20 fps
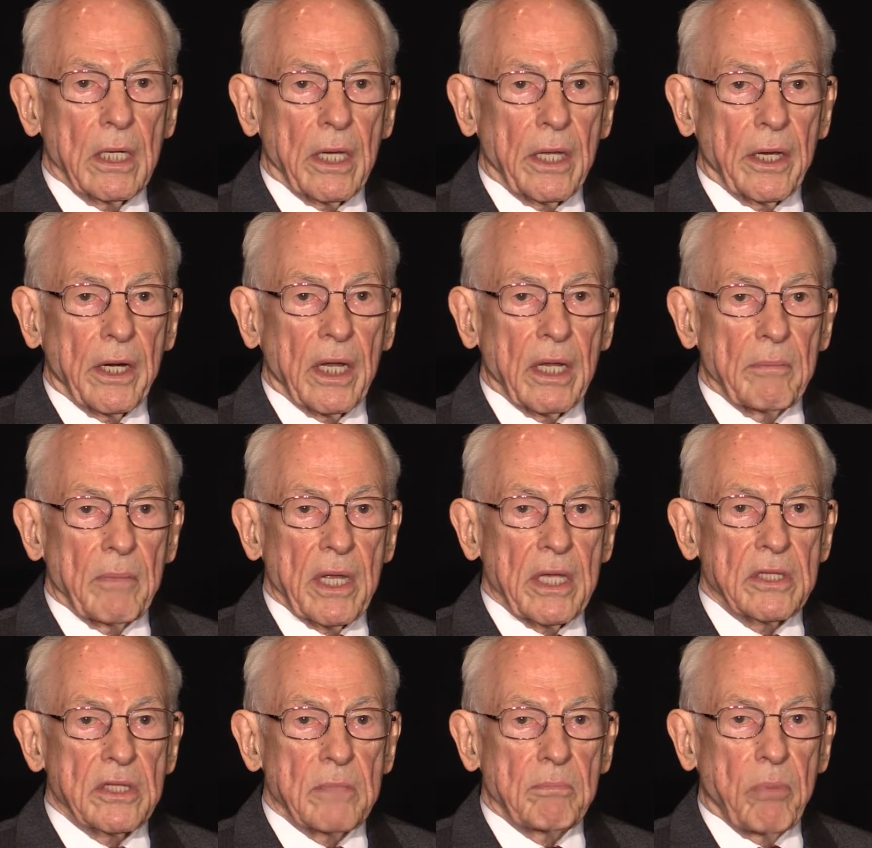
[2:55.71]
and I
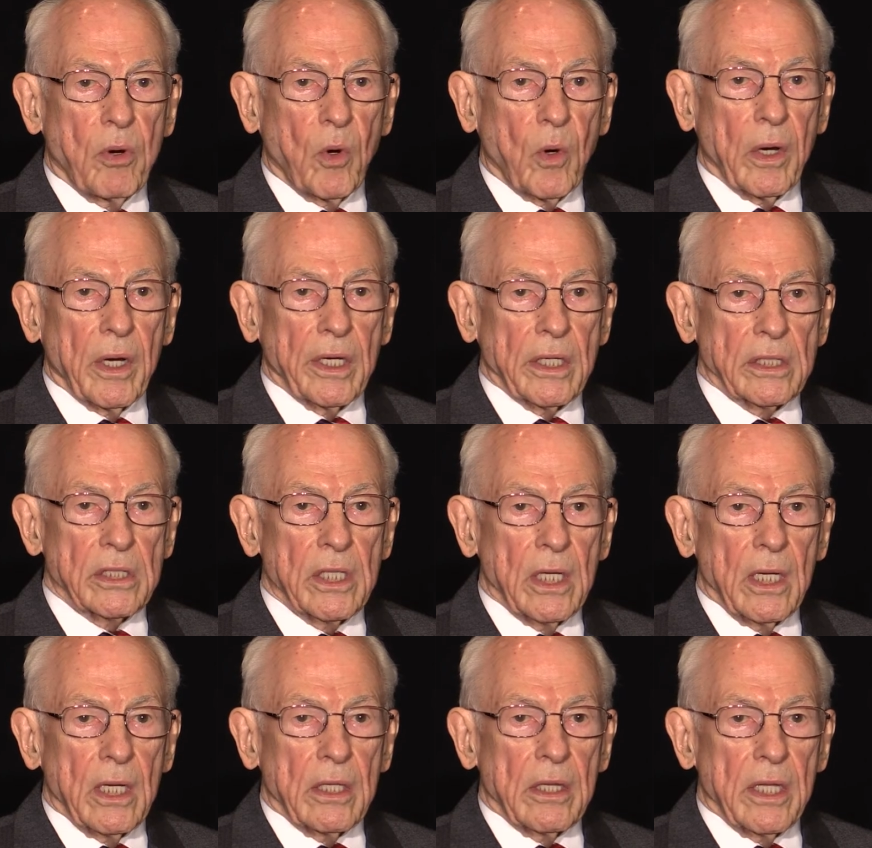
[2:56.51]
made the point
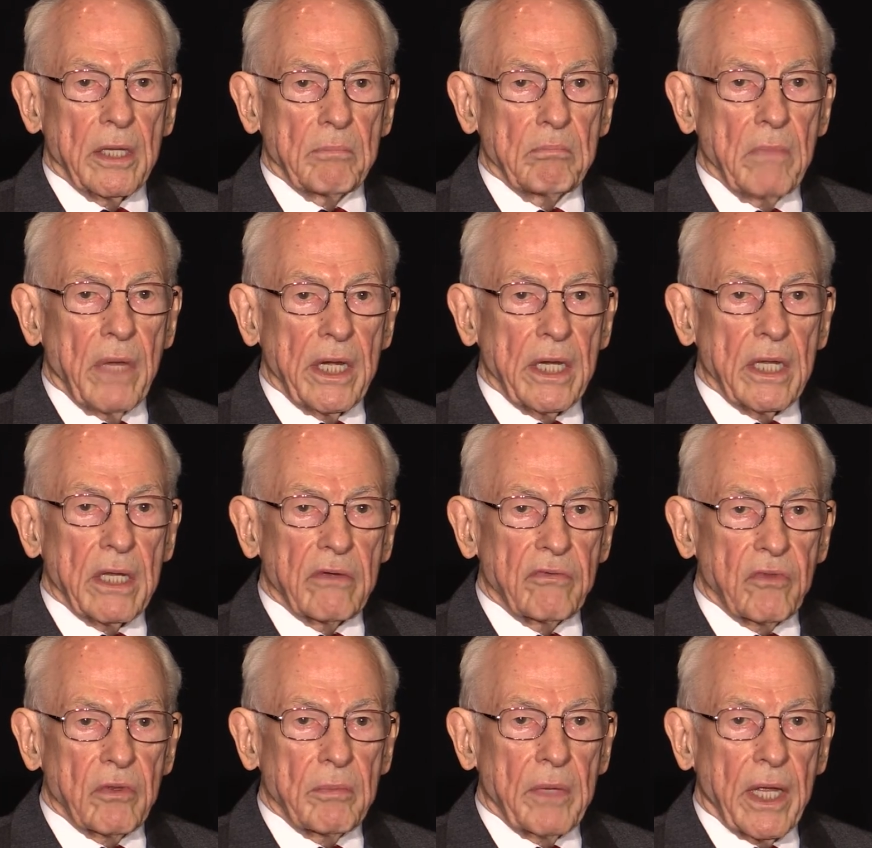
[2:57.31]
that many
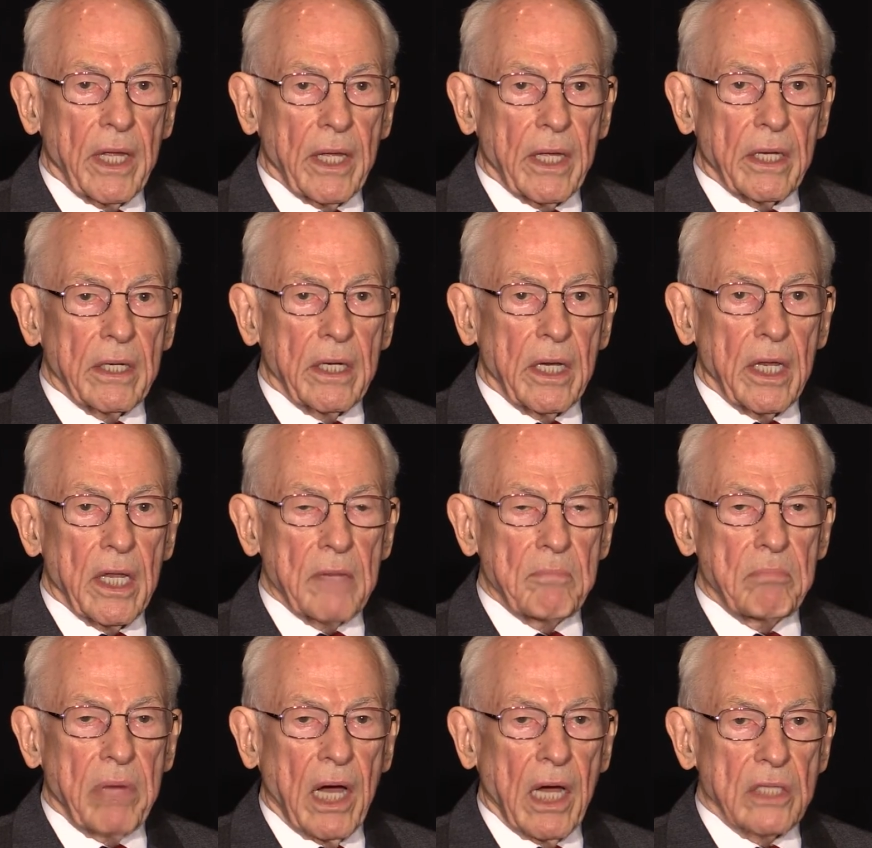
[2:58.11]
of them had
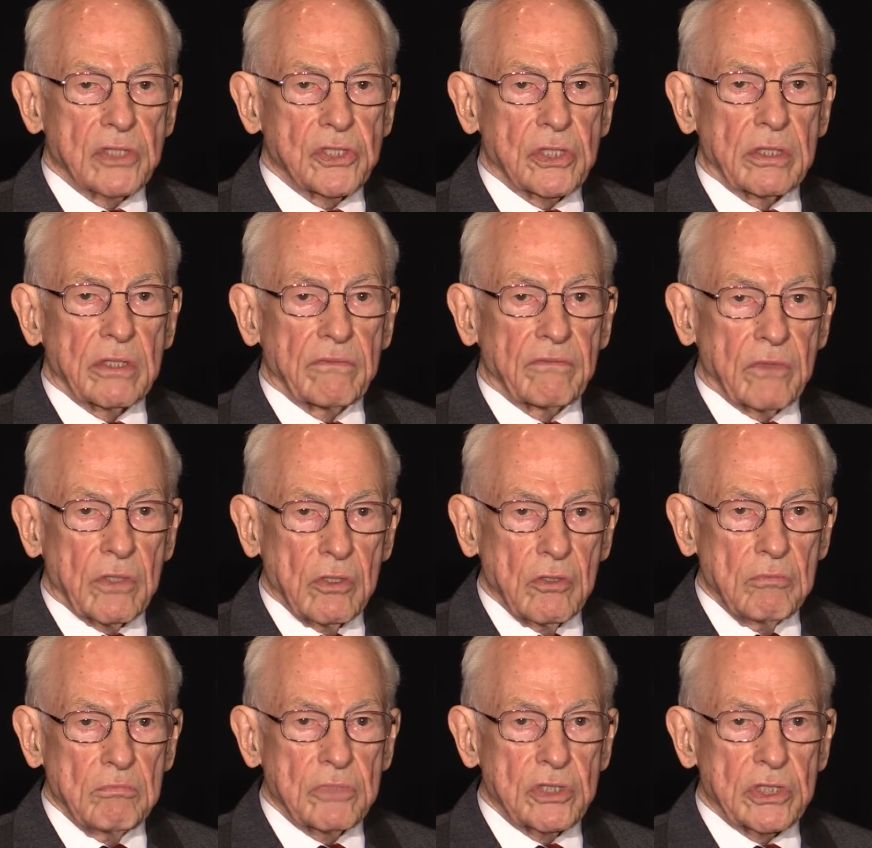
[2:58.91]
a positive
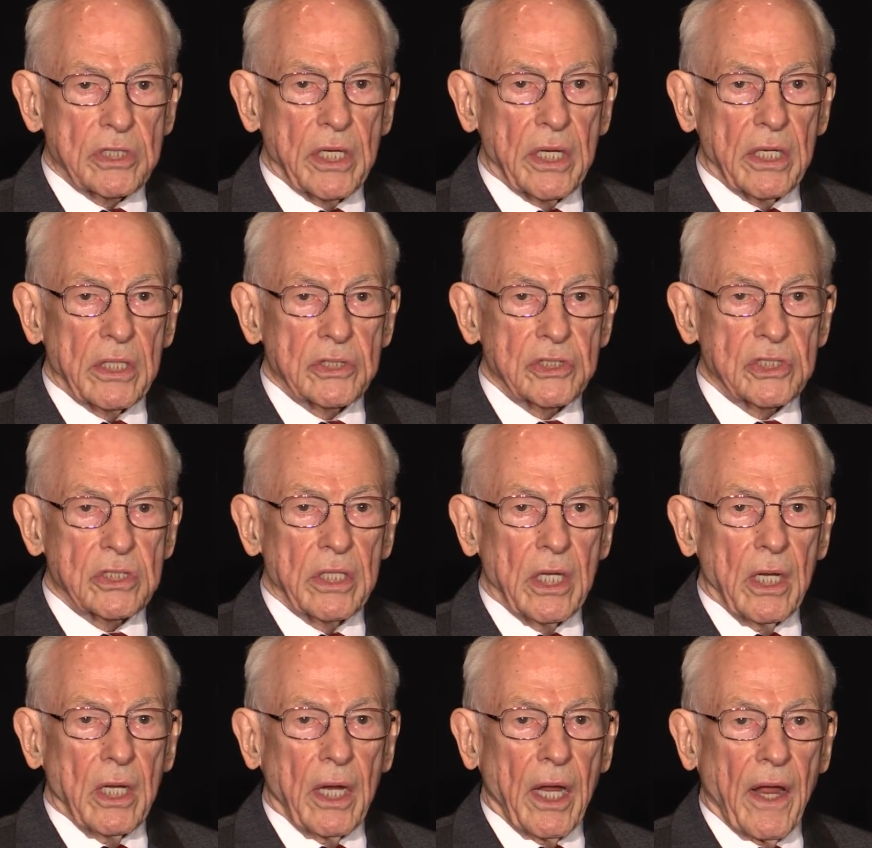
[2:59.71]
Coombs test,
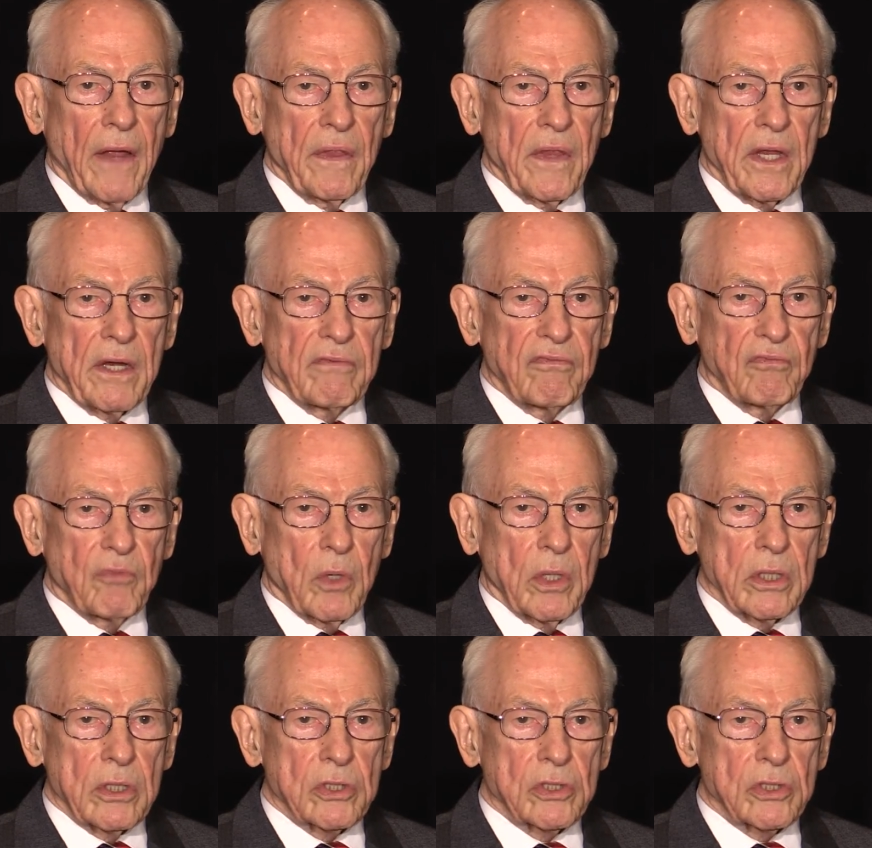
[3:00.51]
and that if one